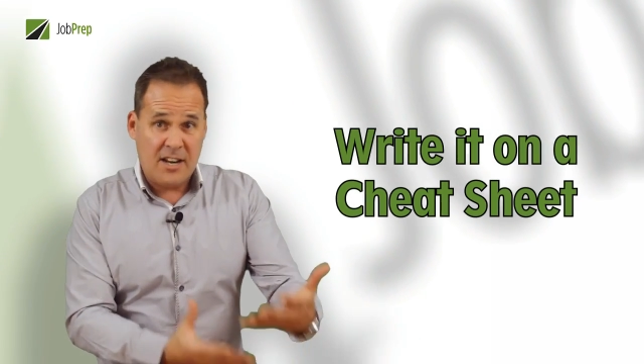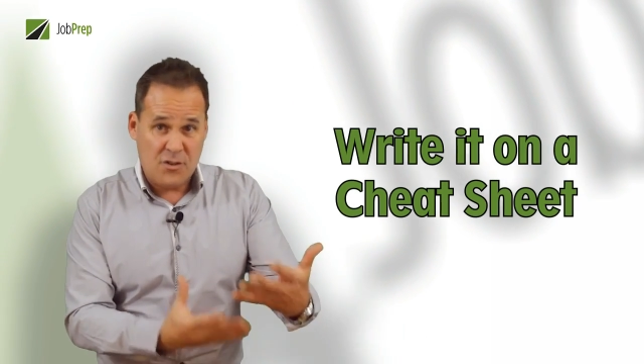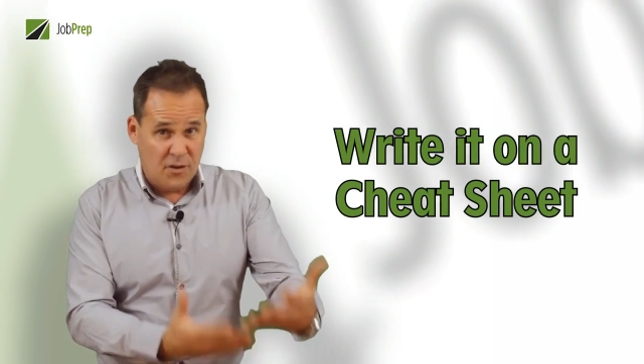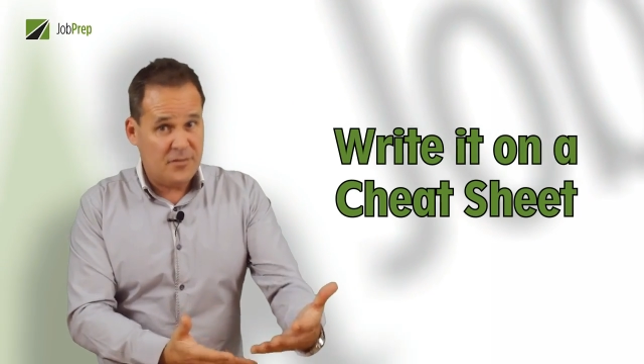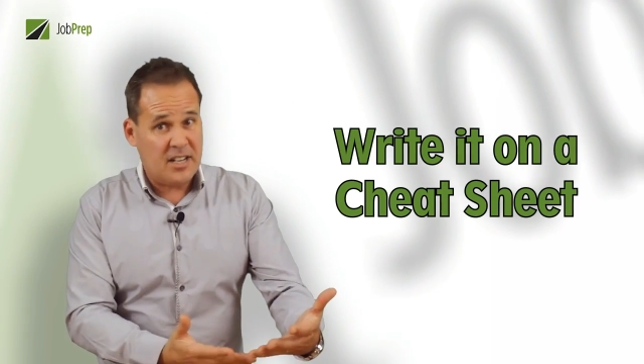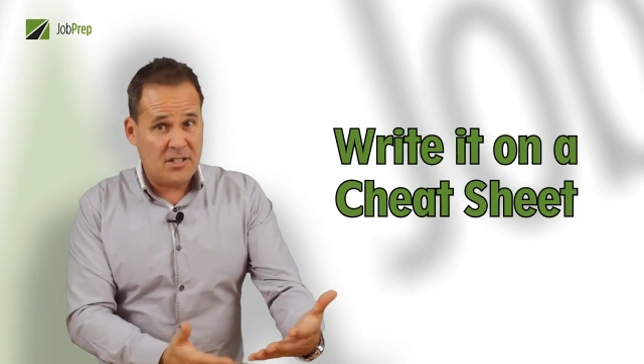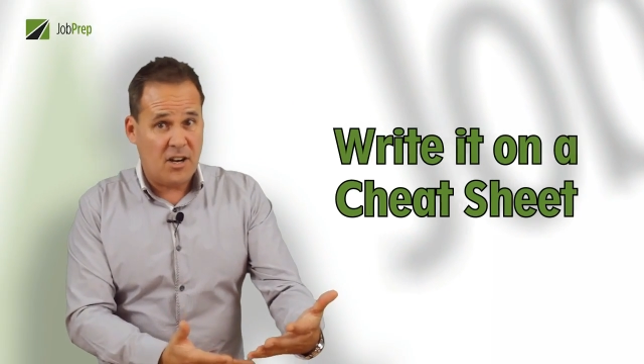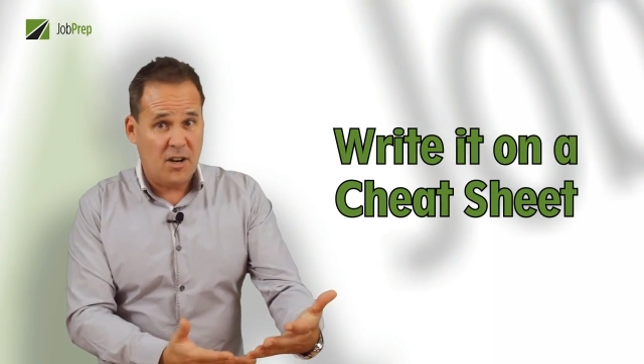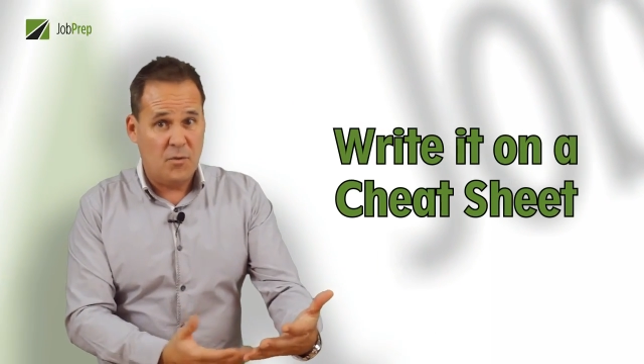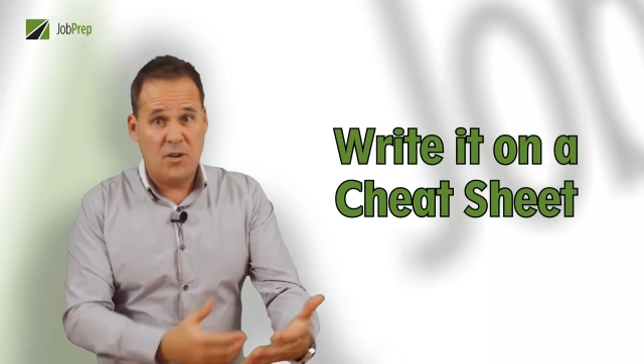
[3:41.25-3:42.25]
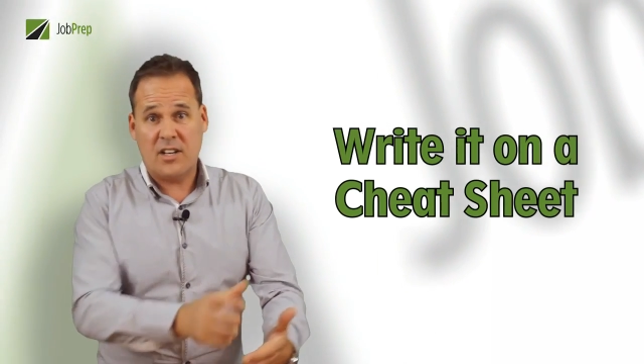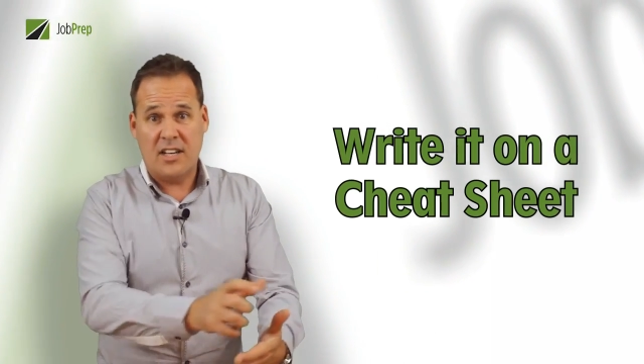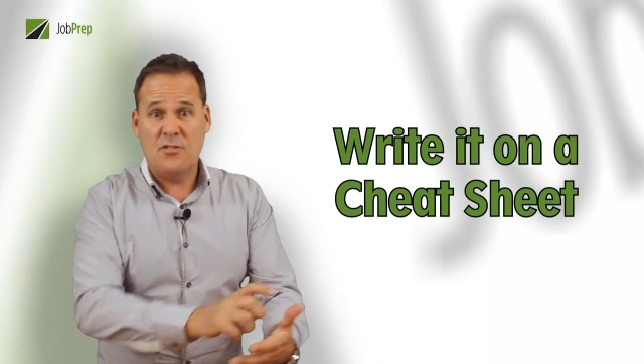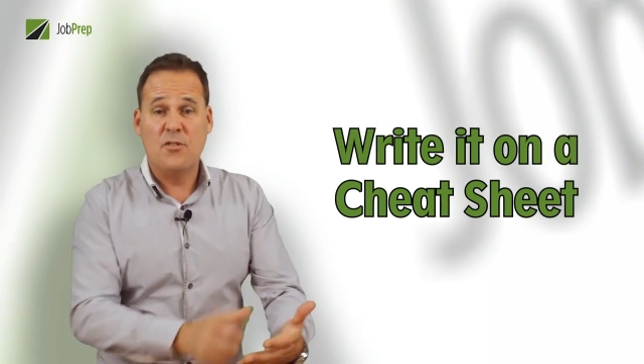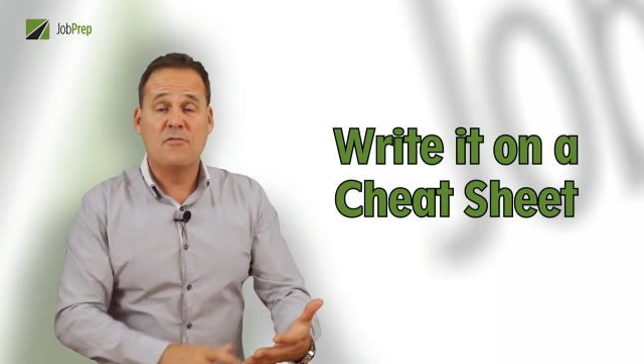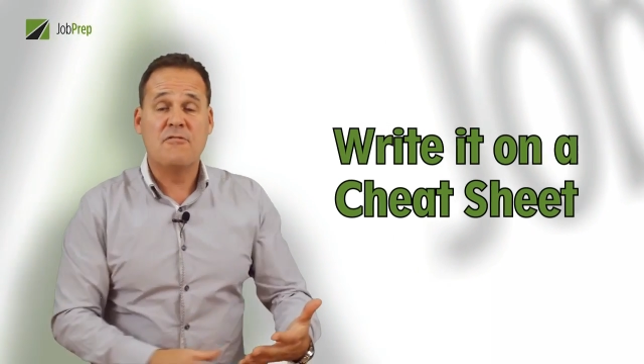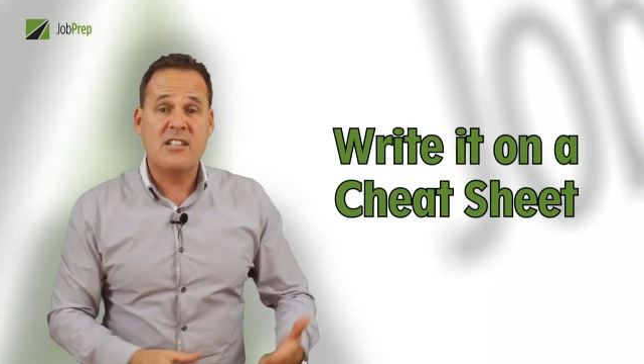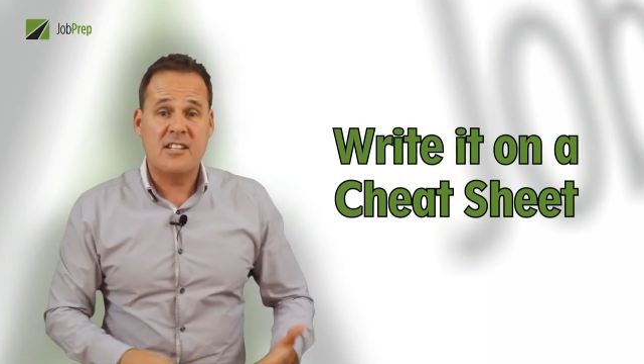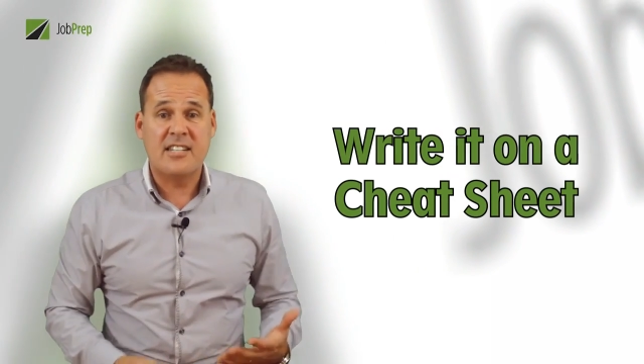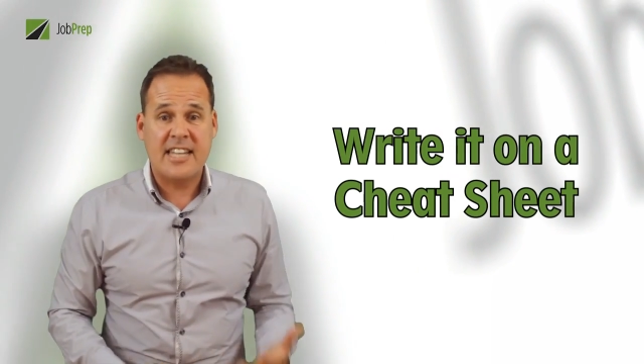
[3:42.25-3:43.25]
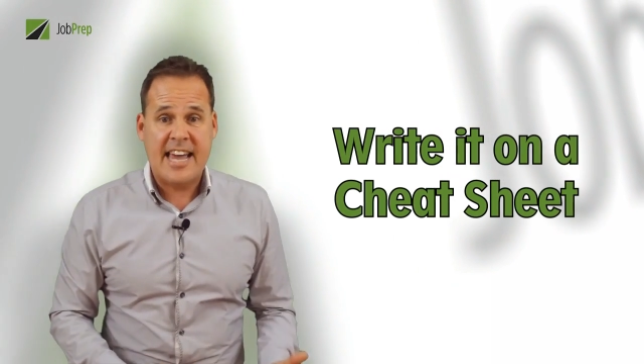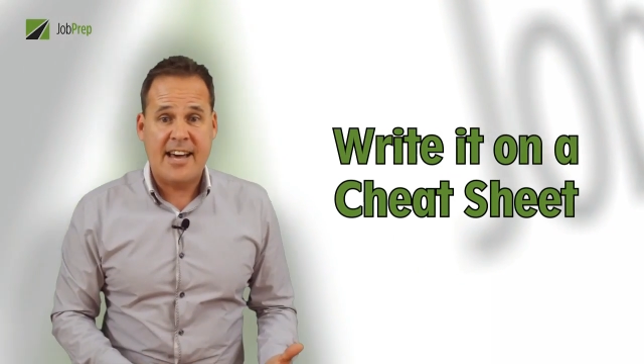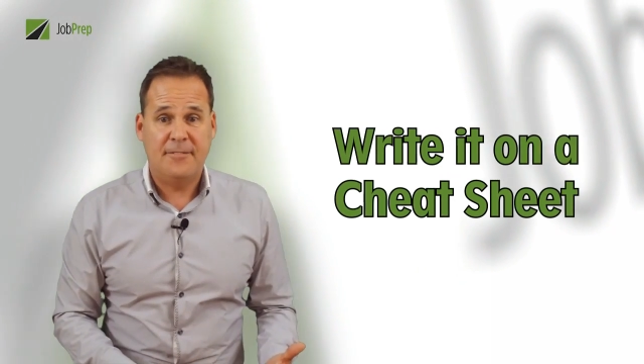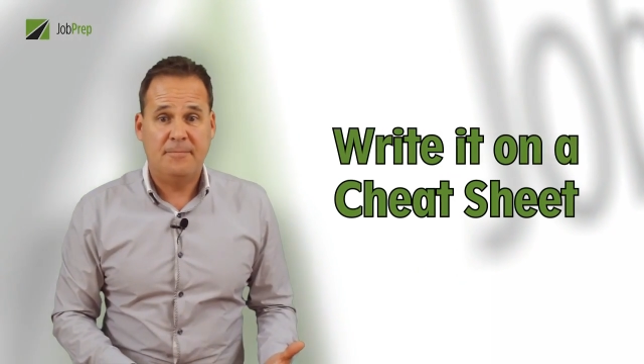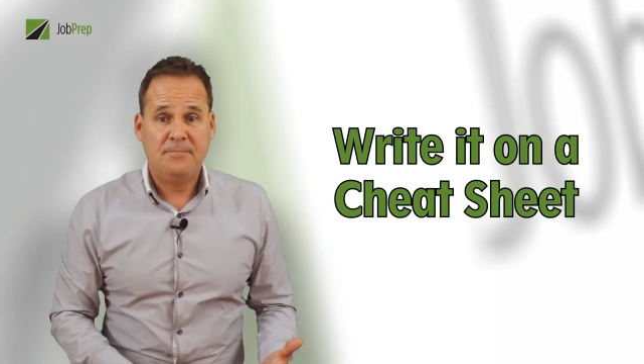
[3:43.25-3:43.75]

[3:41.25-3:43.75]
and you've done your homework and you've written it down.